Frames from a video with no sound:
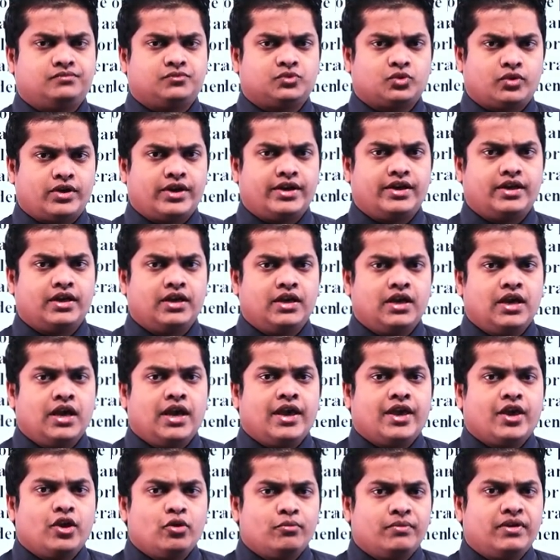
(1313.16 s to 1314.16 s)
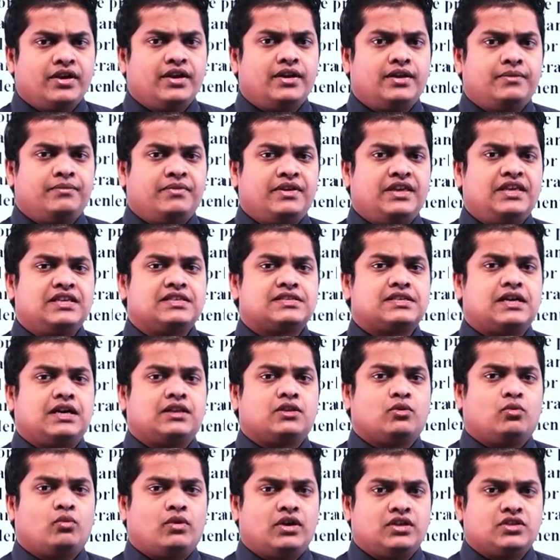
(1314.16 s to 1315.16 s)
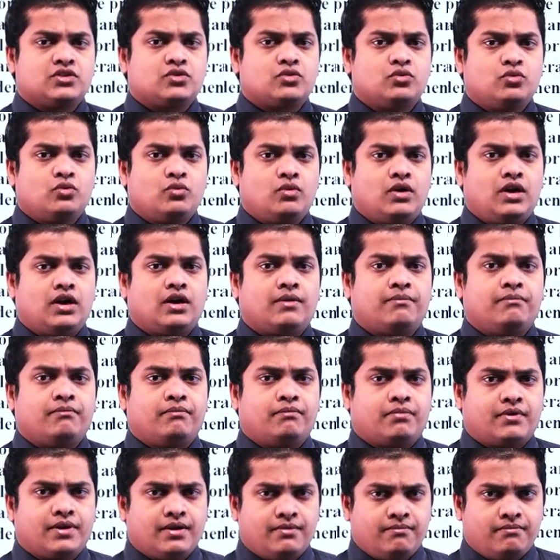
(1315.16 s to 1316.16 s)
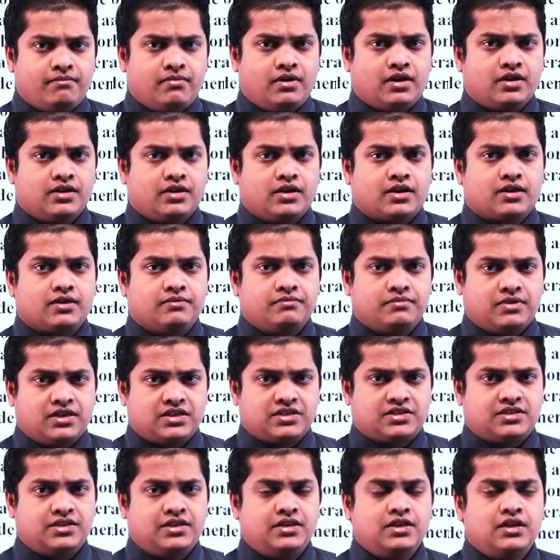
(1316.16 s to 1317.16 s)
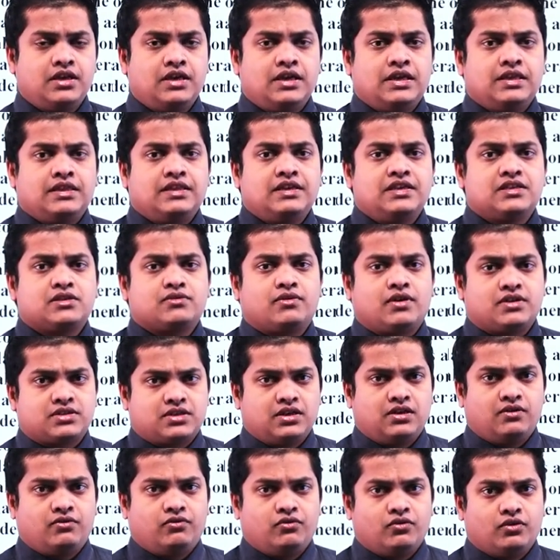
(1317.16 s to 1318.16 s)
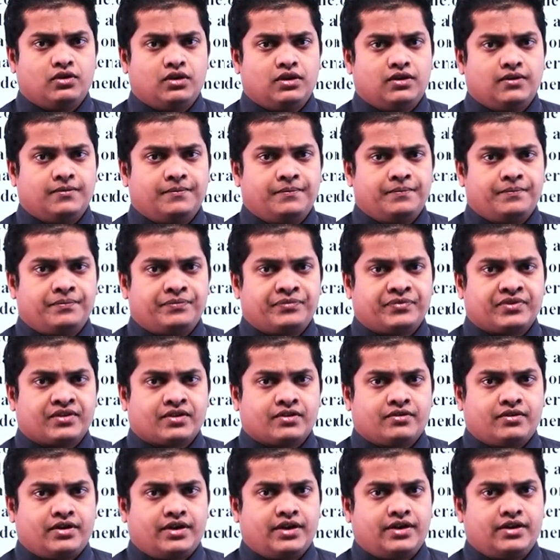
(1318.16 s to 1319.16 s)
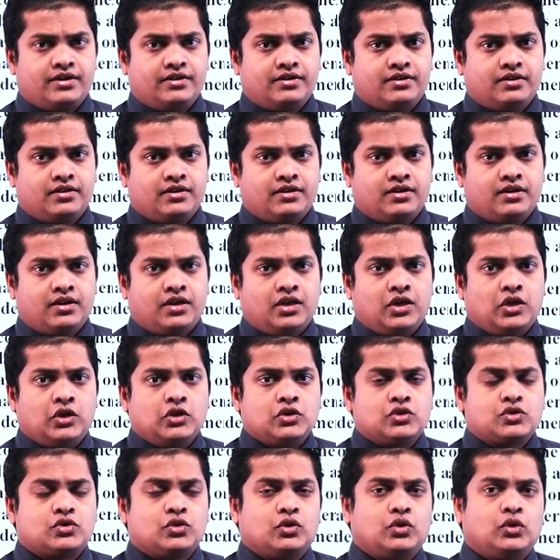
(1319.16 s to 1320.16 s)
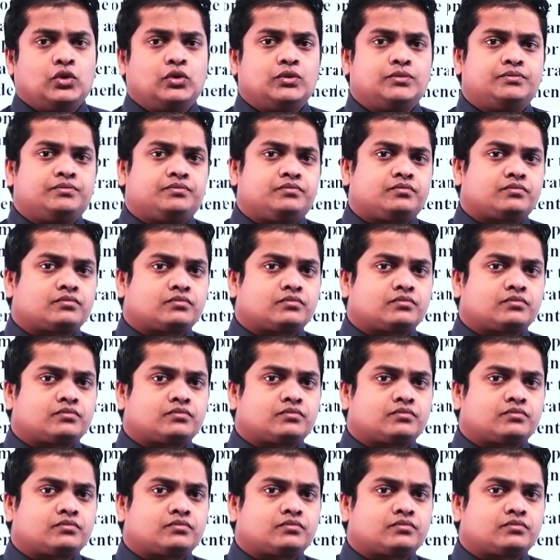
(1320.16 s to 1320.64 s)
right? Human beings are the ones who are combusting these fossil fuel, right? So,